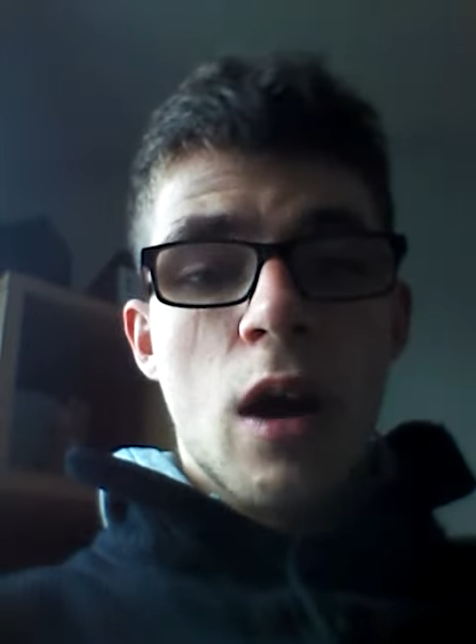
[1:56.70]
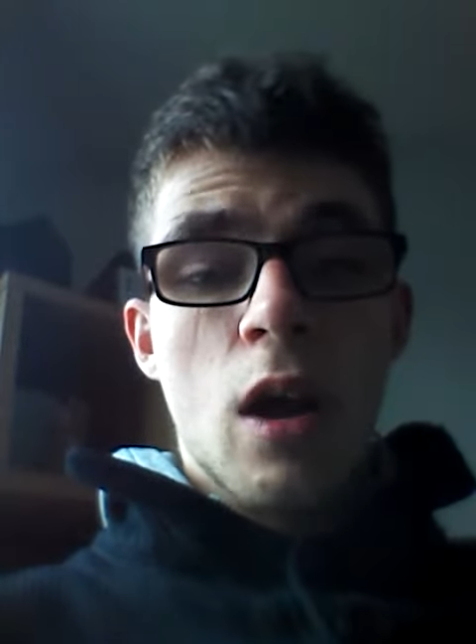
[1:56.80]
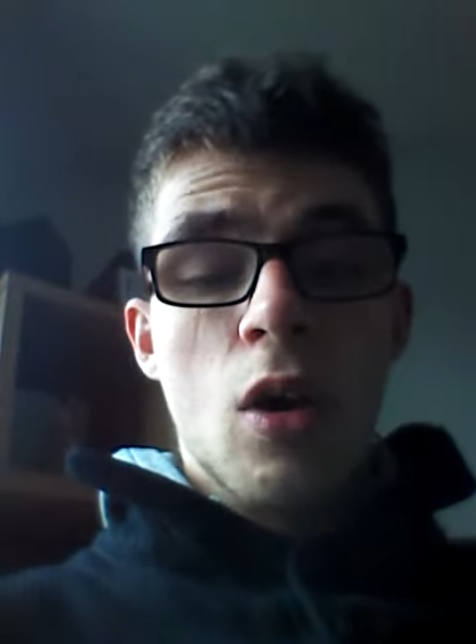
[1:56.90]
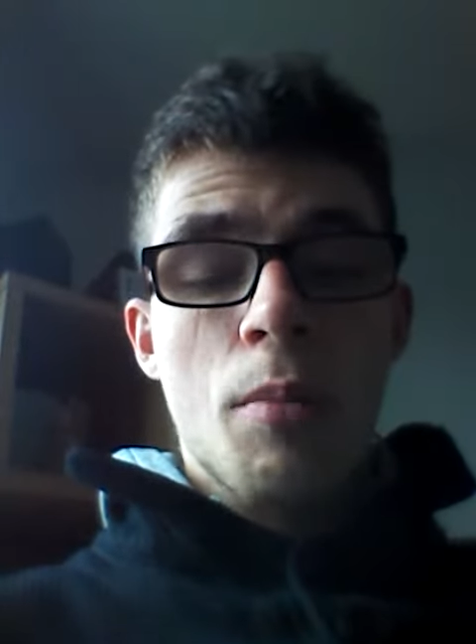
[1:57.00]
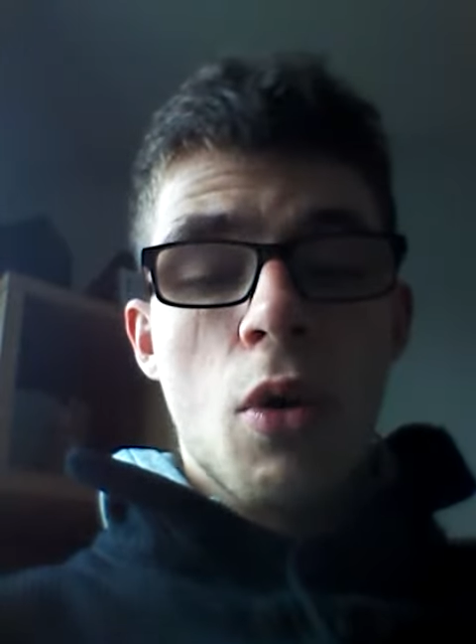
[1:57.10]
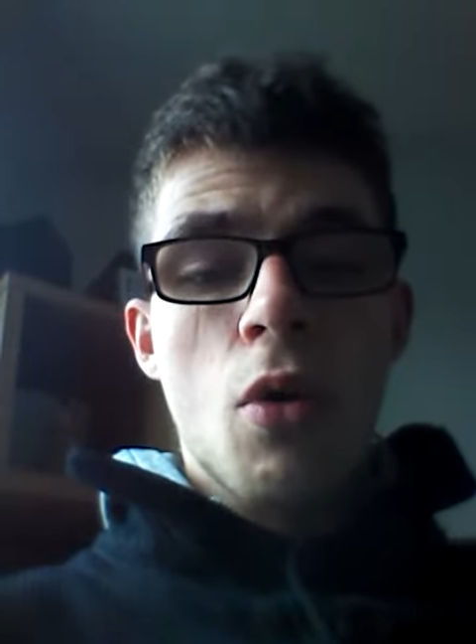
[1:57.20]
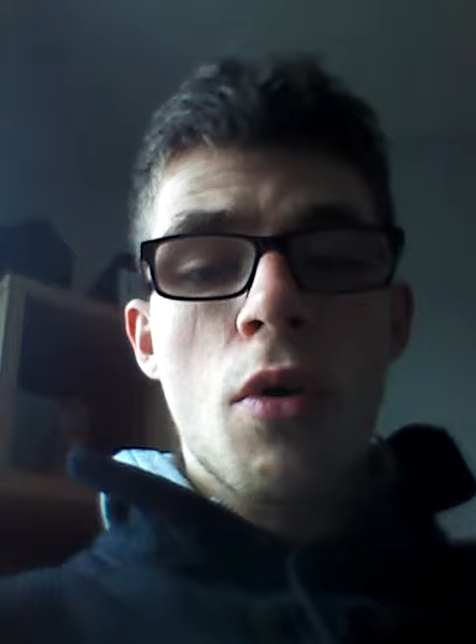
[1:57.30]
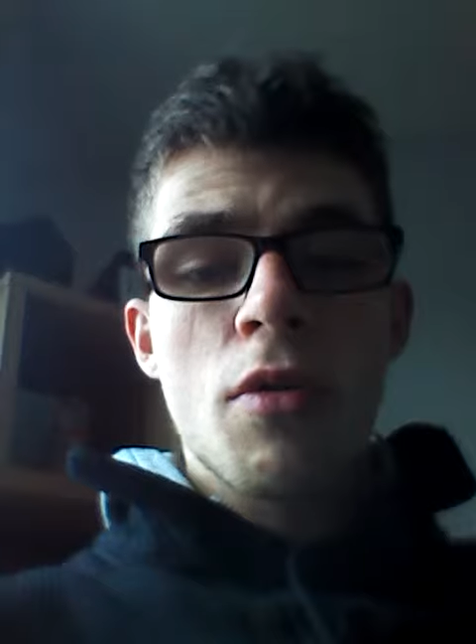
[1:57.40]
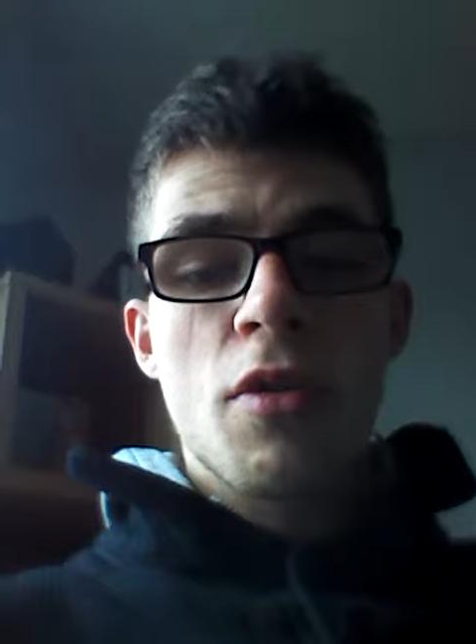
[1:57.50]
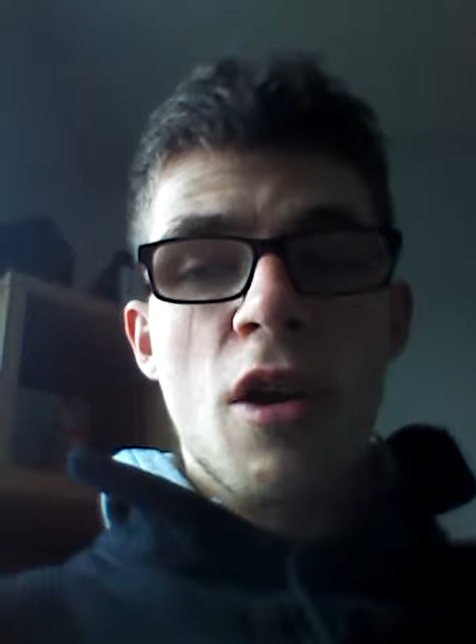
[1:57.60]
a lot
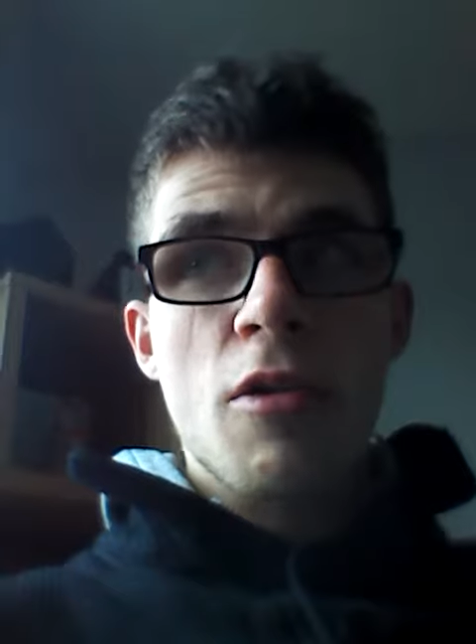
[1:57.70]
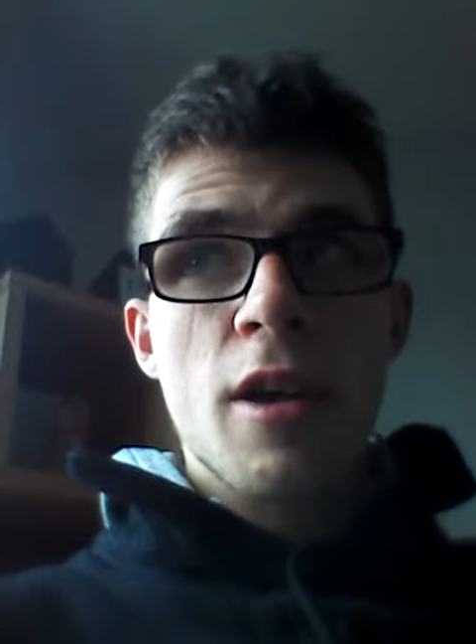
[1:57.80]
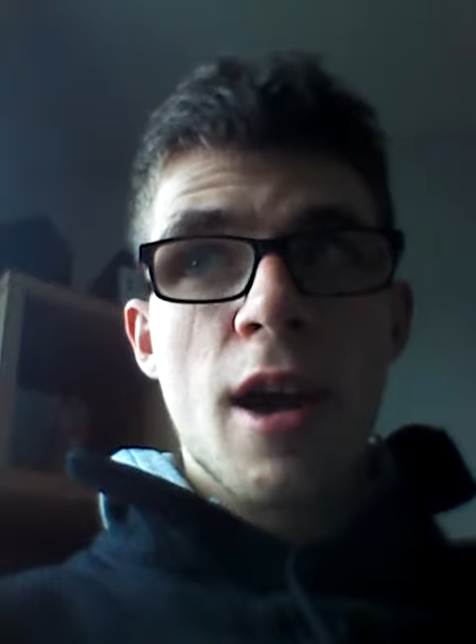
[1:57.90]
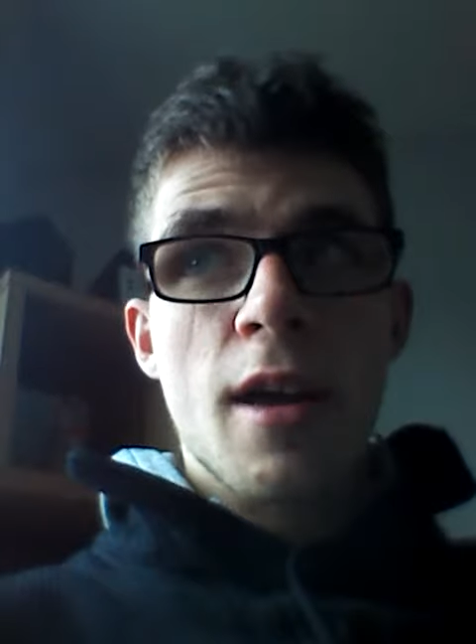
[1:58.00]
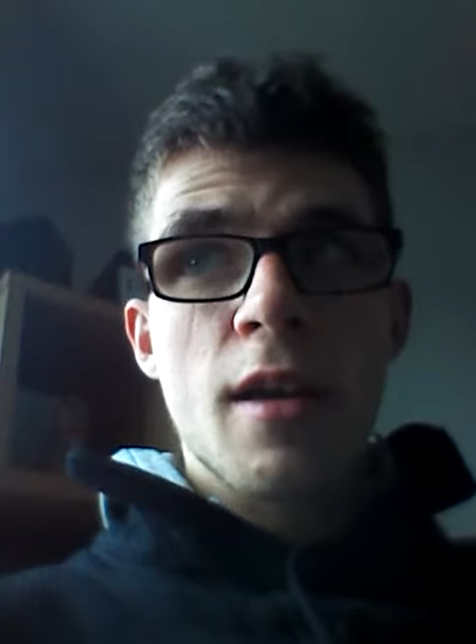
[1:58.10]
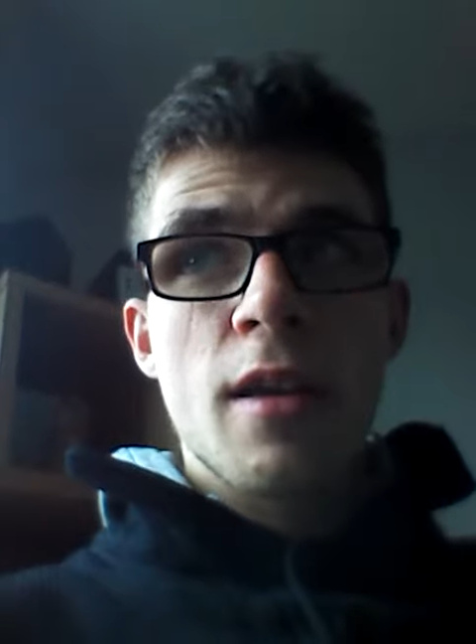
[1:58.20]
more, so yeah.